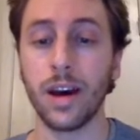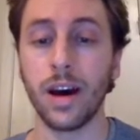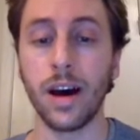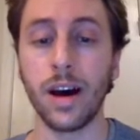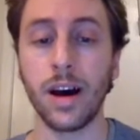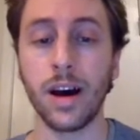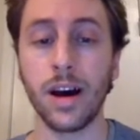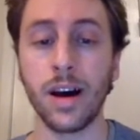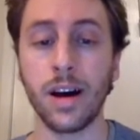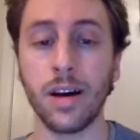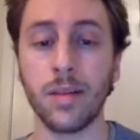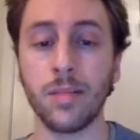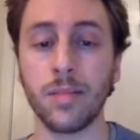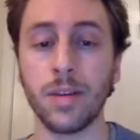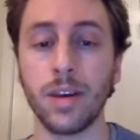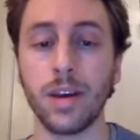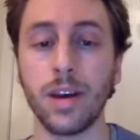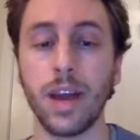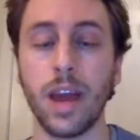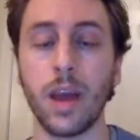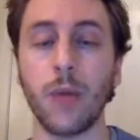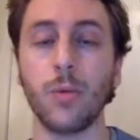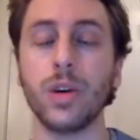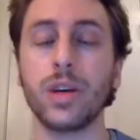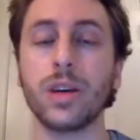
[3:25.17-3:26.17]

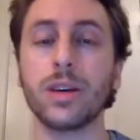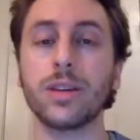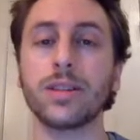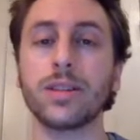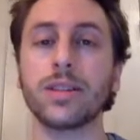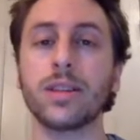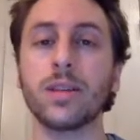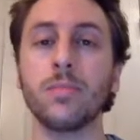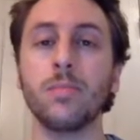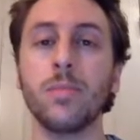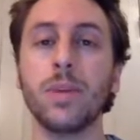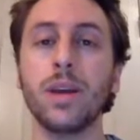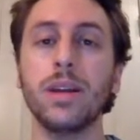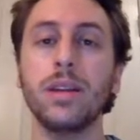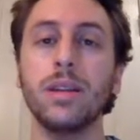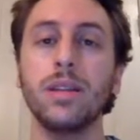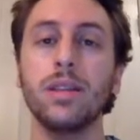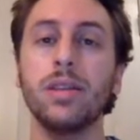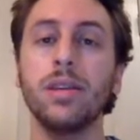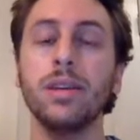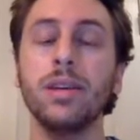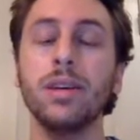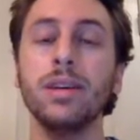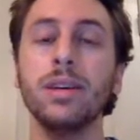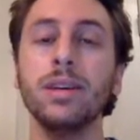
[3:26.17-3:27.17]
And we could submit
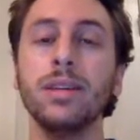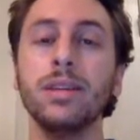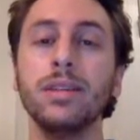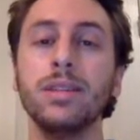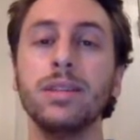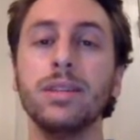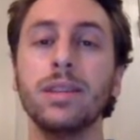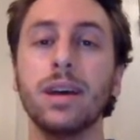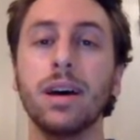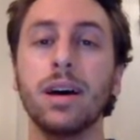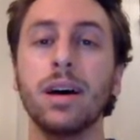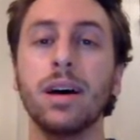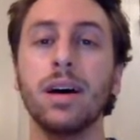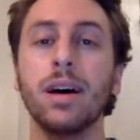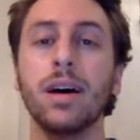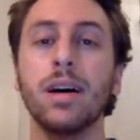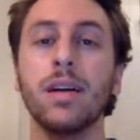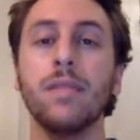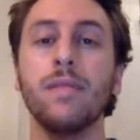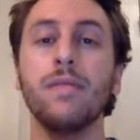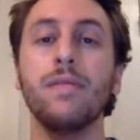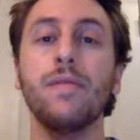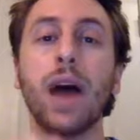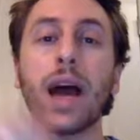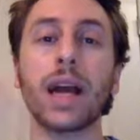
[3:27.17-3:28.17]
these
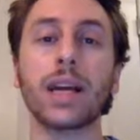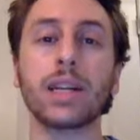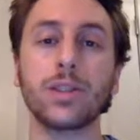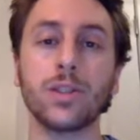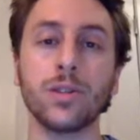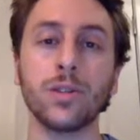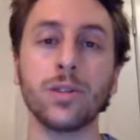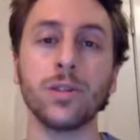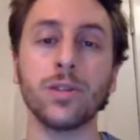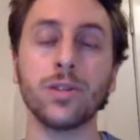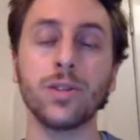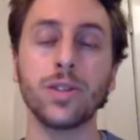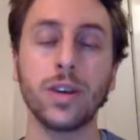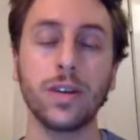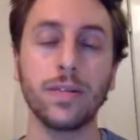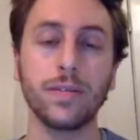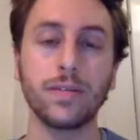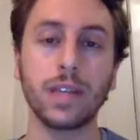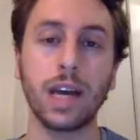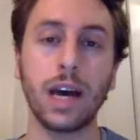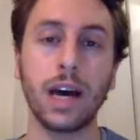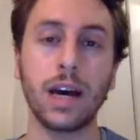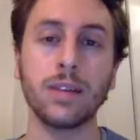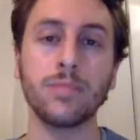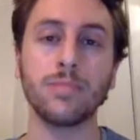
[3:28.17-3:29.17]
vectors of
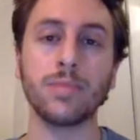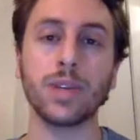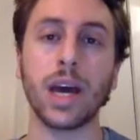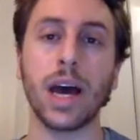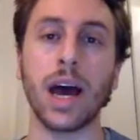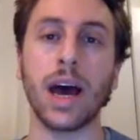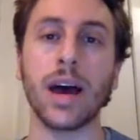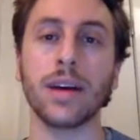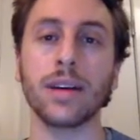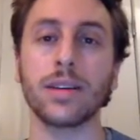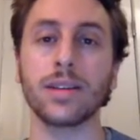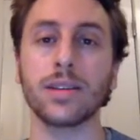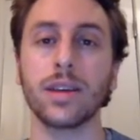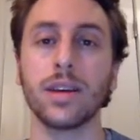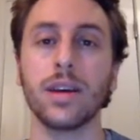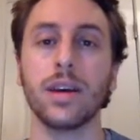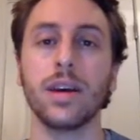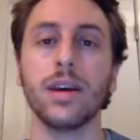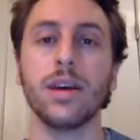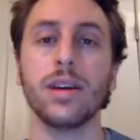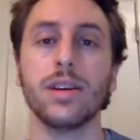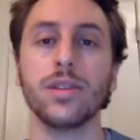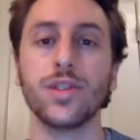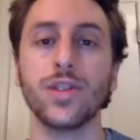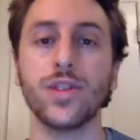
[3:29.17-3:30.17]
time tags
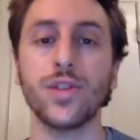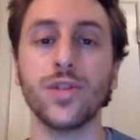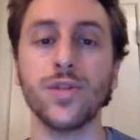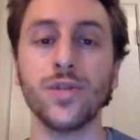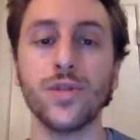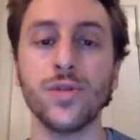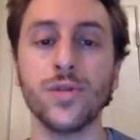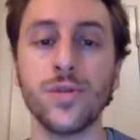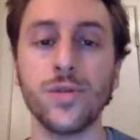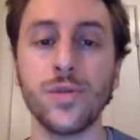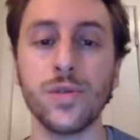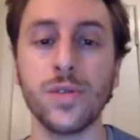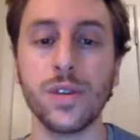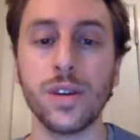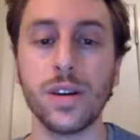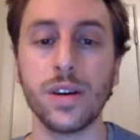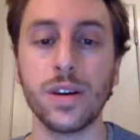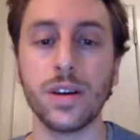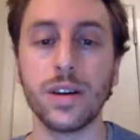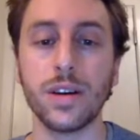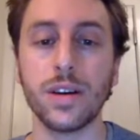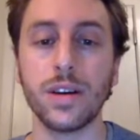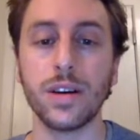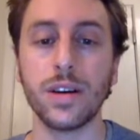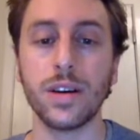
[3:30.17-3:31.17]
to
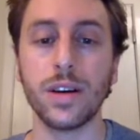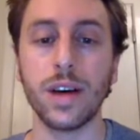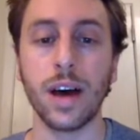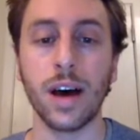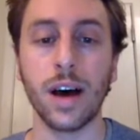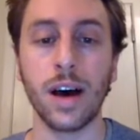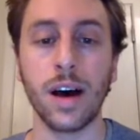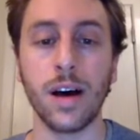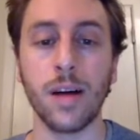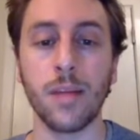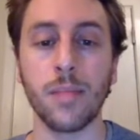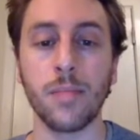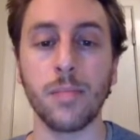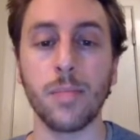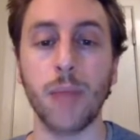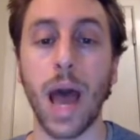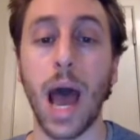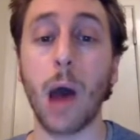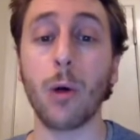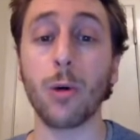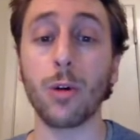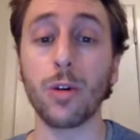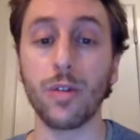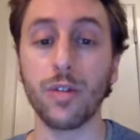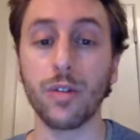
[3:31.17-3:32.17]

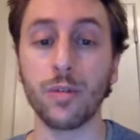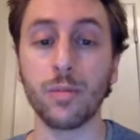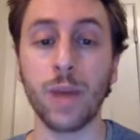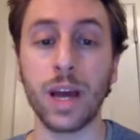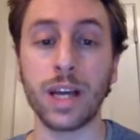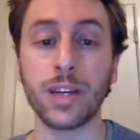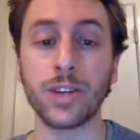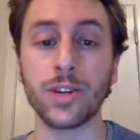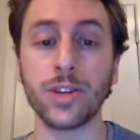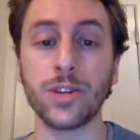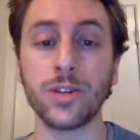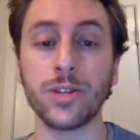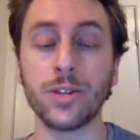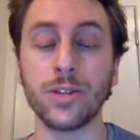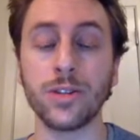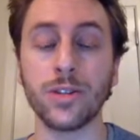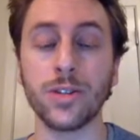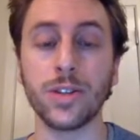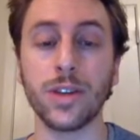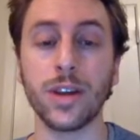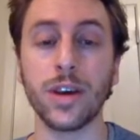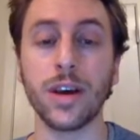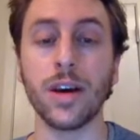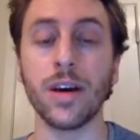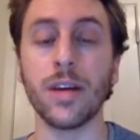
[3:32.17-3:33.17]
powerful
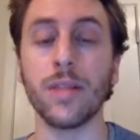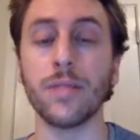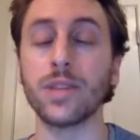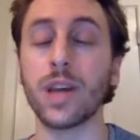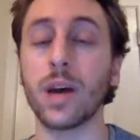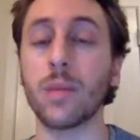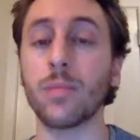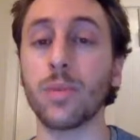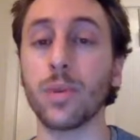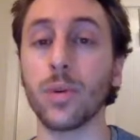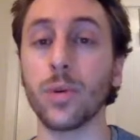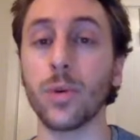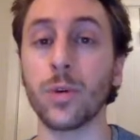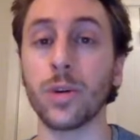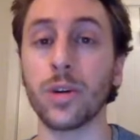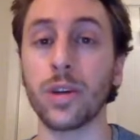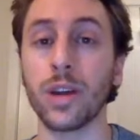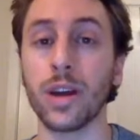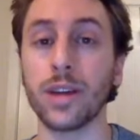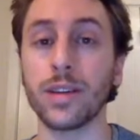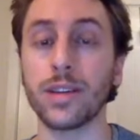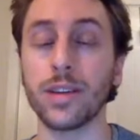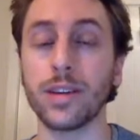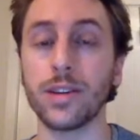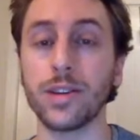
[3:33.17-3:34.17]
measures of temporal
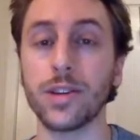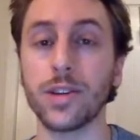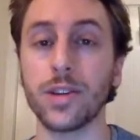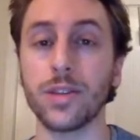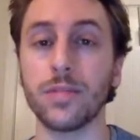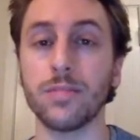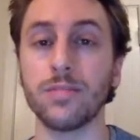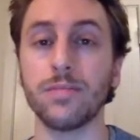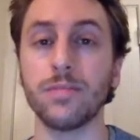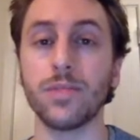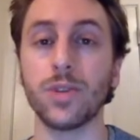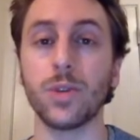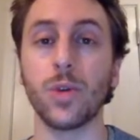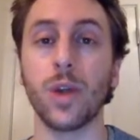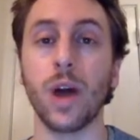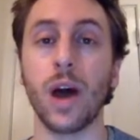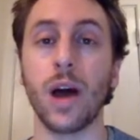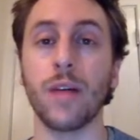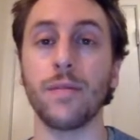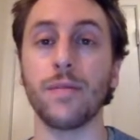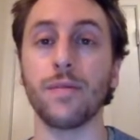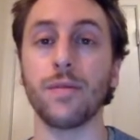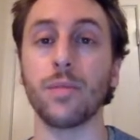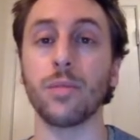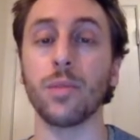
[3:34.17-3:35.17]
organization
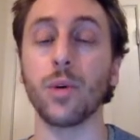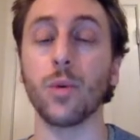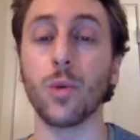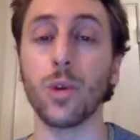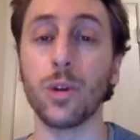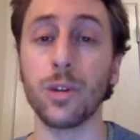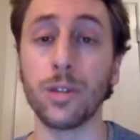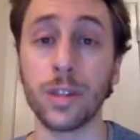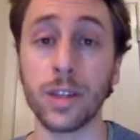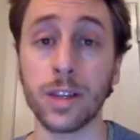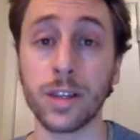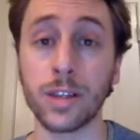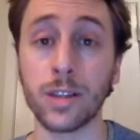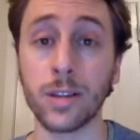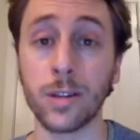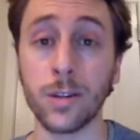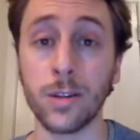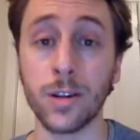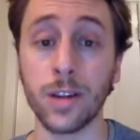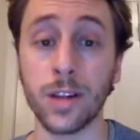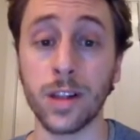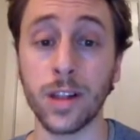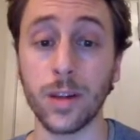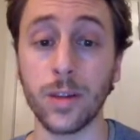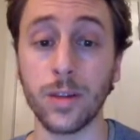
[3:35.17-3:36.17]
derived from the word list
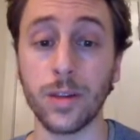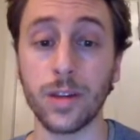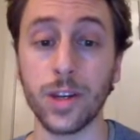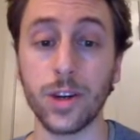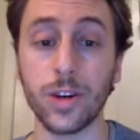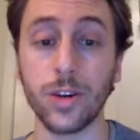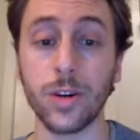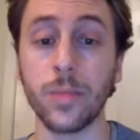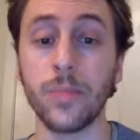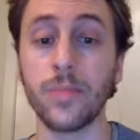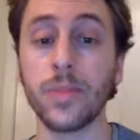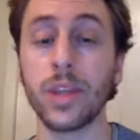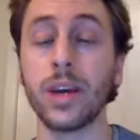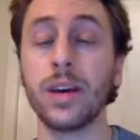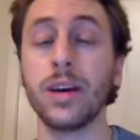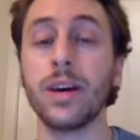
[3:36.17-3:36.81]
learning literature.